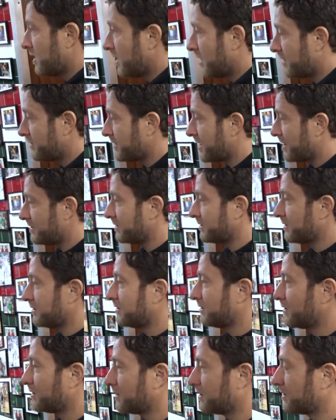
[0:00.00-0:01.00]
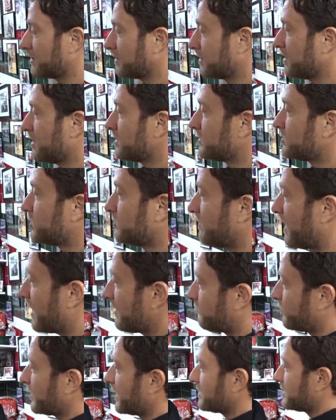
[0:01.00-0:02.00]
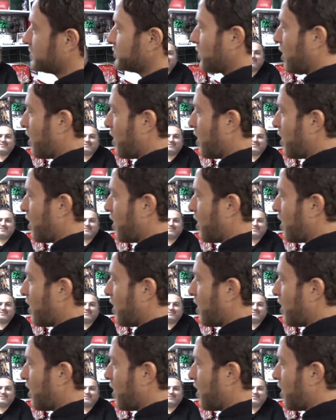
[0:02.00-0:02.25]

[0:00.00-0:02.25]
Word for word: And then do you mind if we get this